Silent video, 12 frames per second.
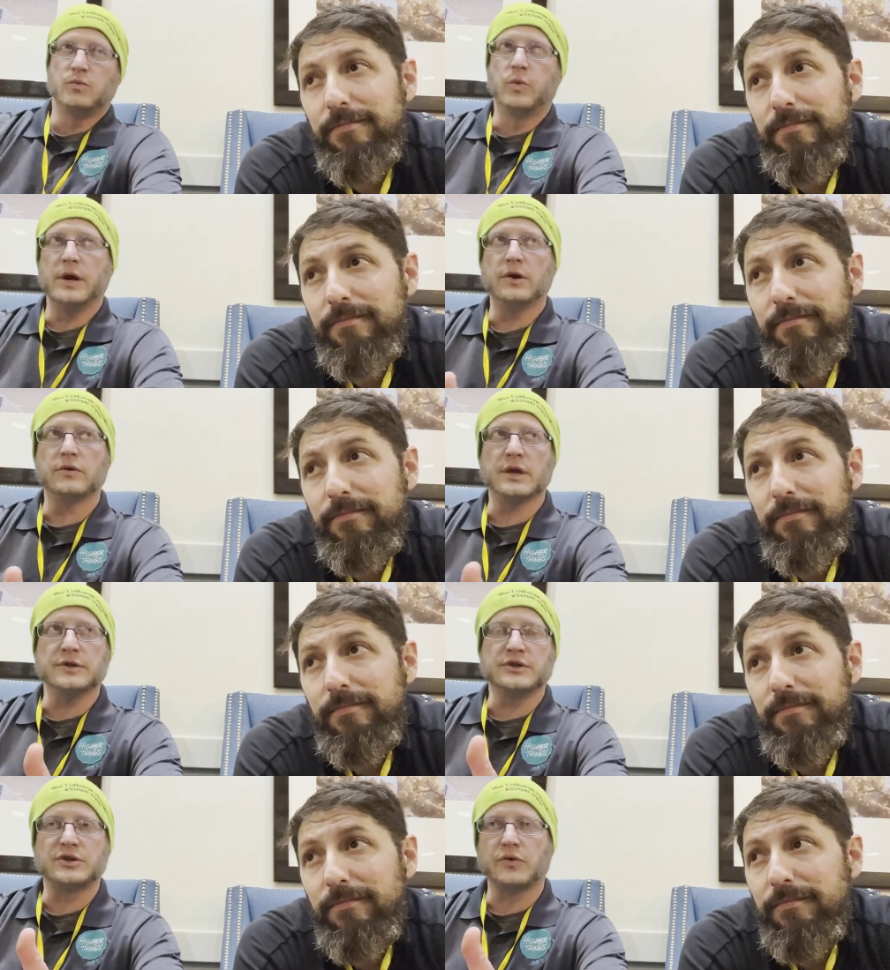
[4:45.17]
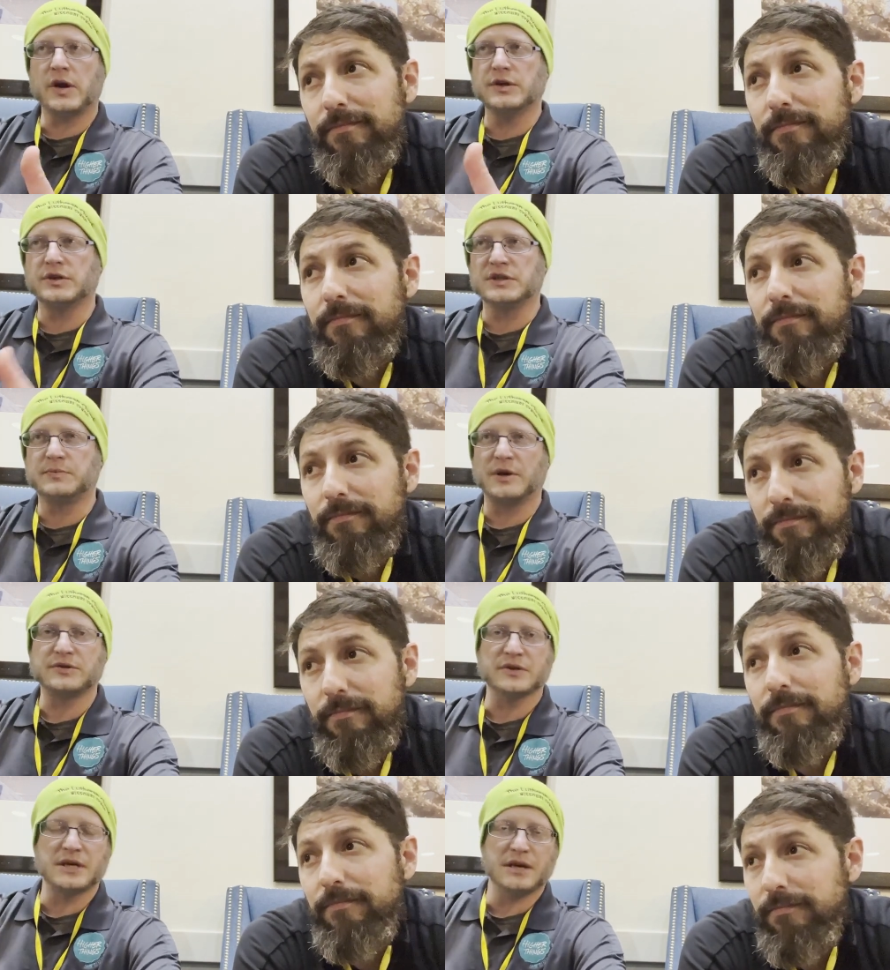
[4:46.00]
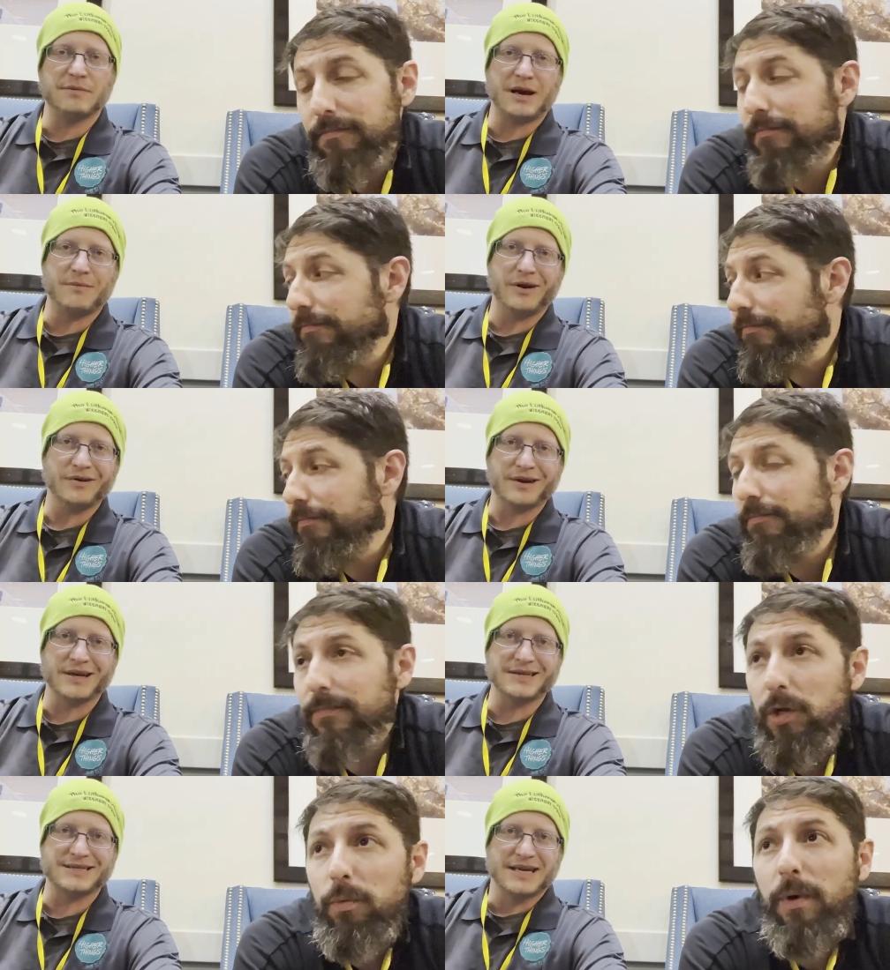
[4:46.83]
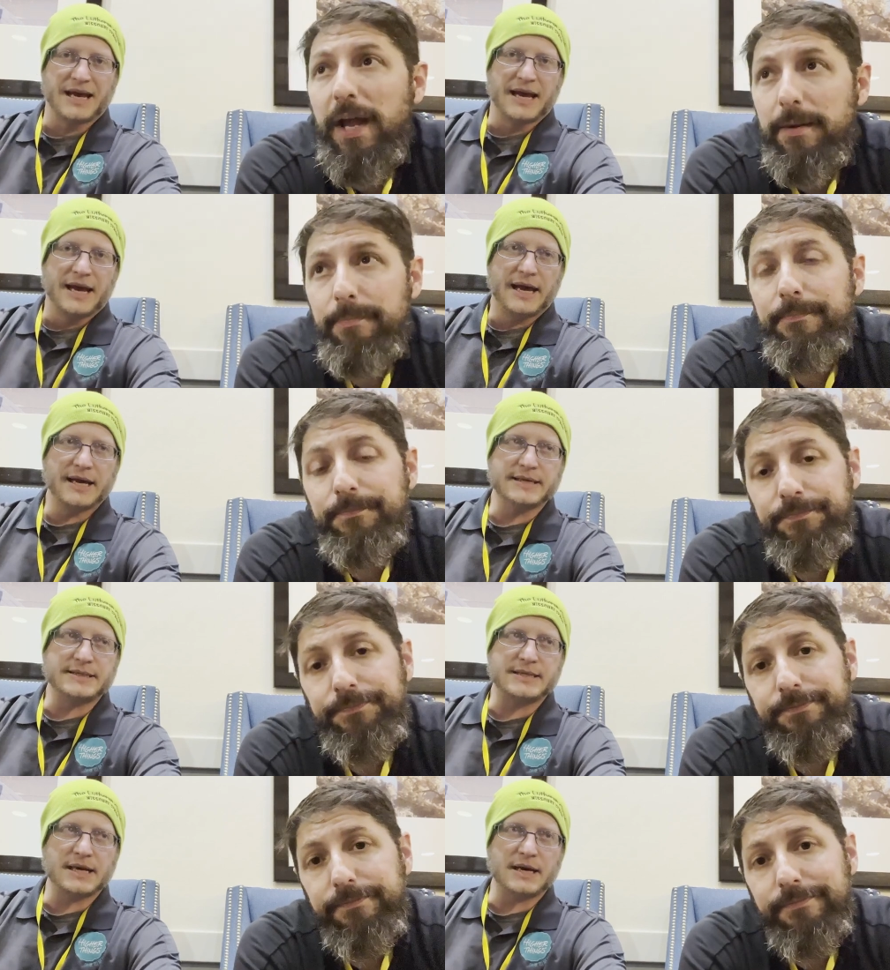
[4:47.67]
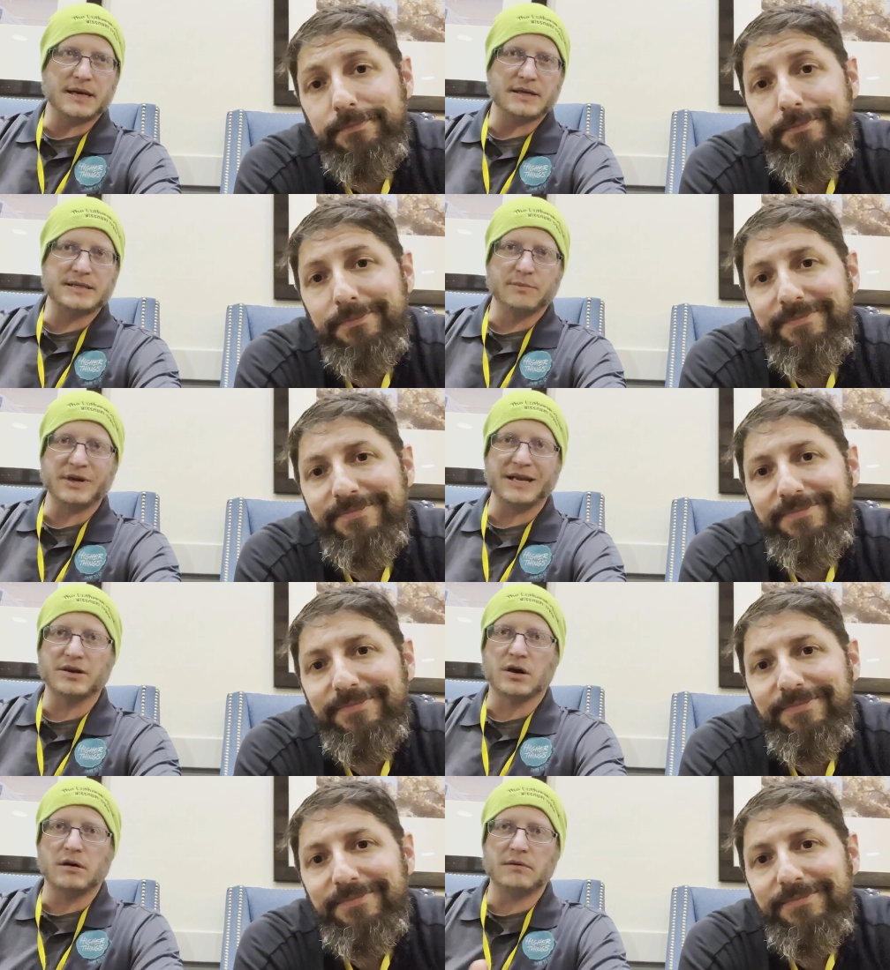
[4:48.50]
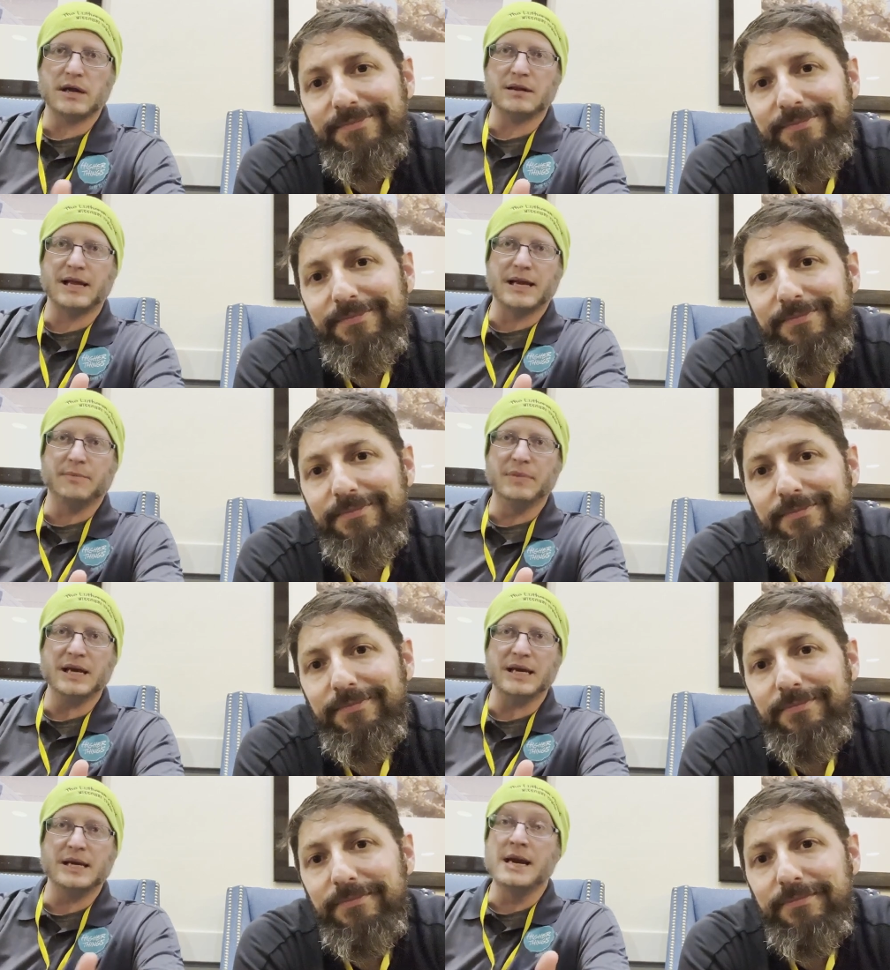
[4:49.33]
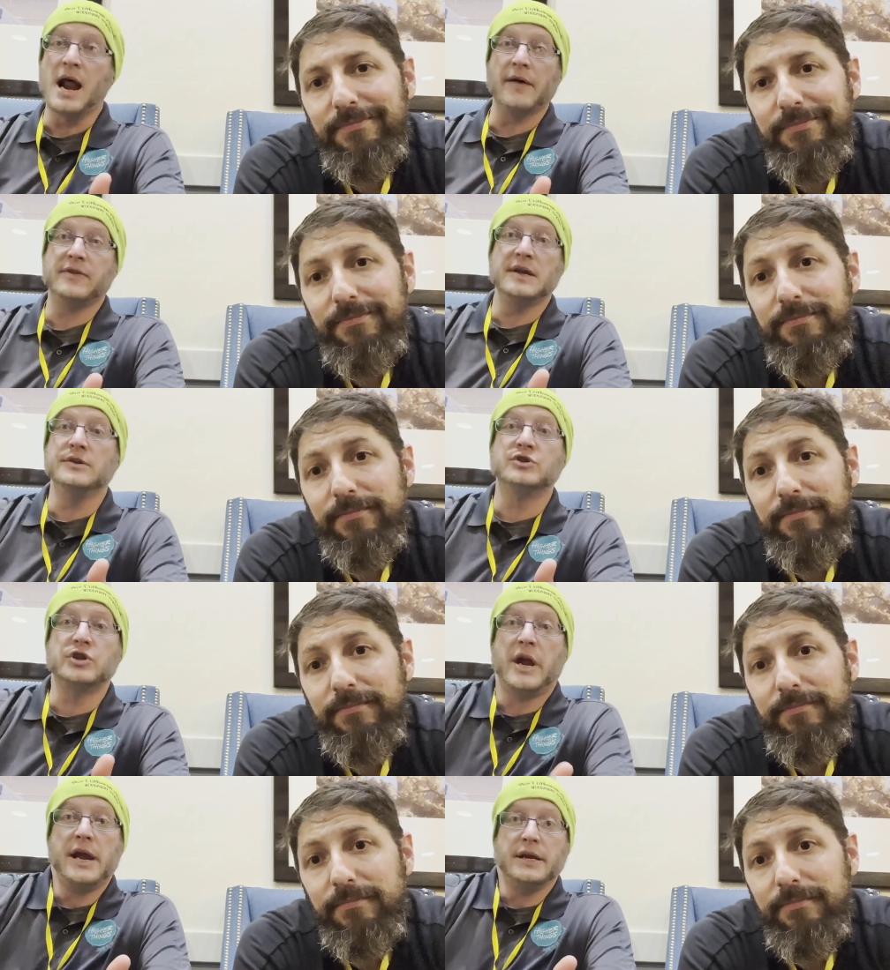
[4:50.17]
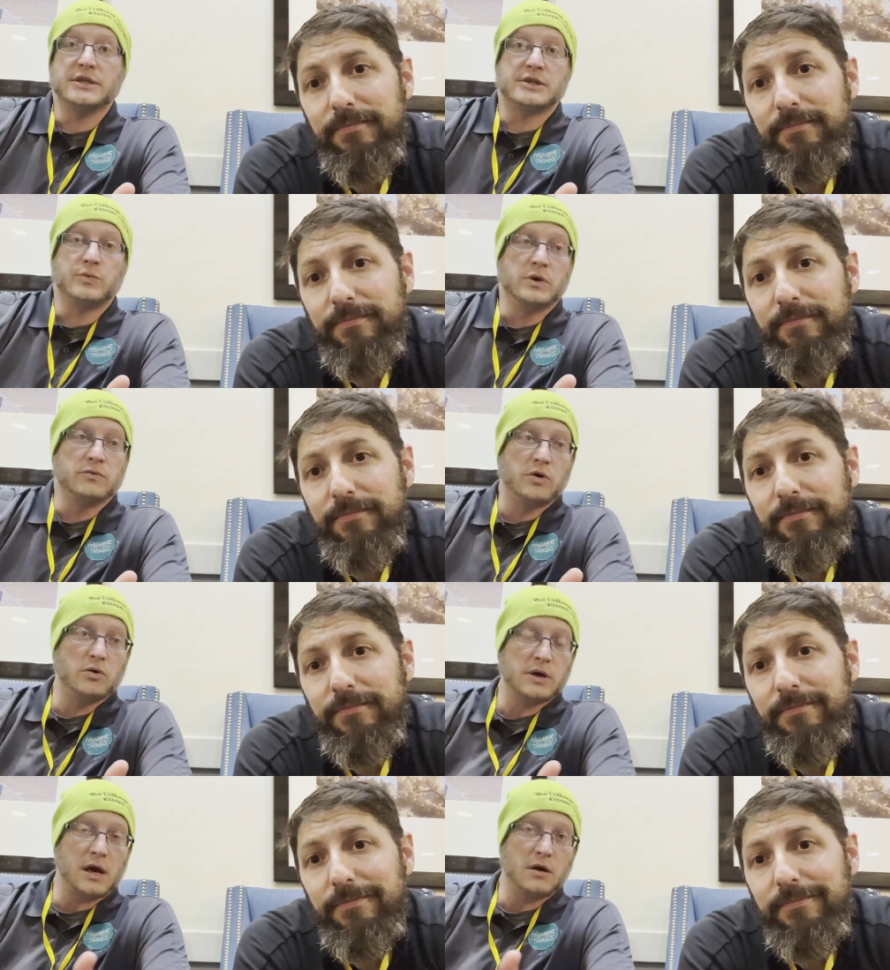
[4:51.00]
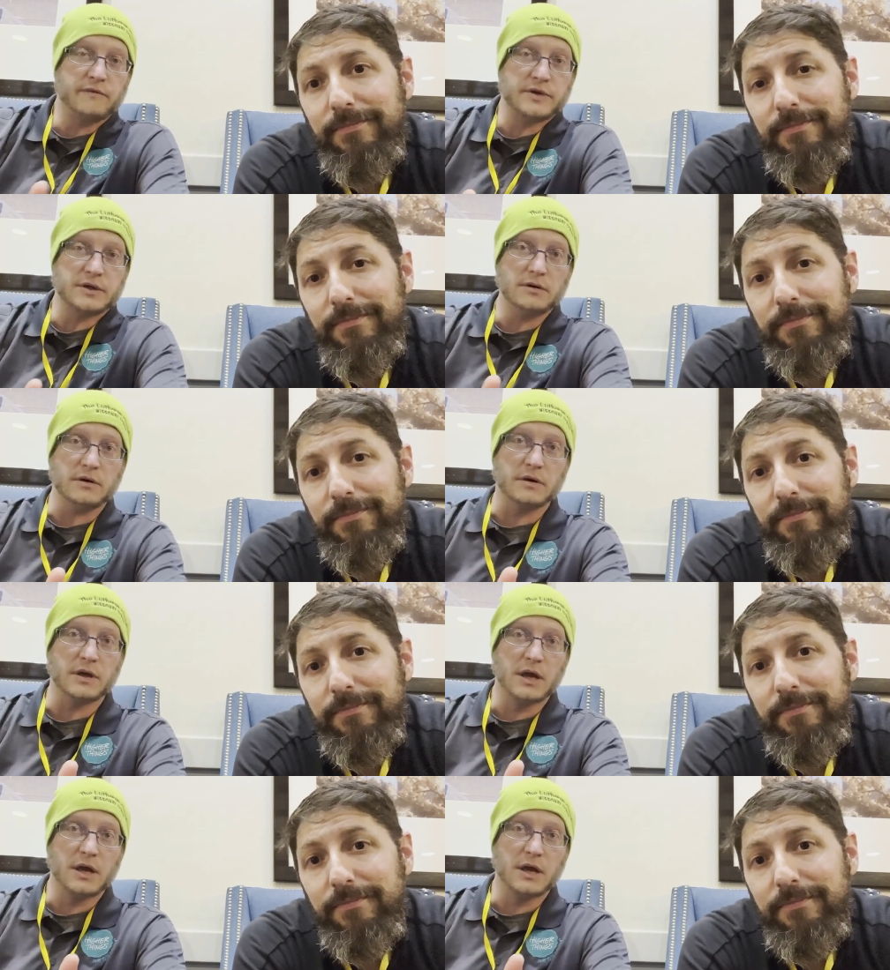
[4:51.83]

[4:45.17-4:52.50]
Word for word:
Speaker 1: weird and strange and special thing about America is, right. is uh, somebody in Colorado like me, nothing changed when Roe got overturned.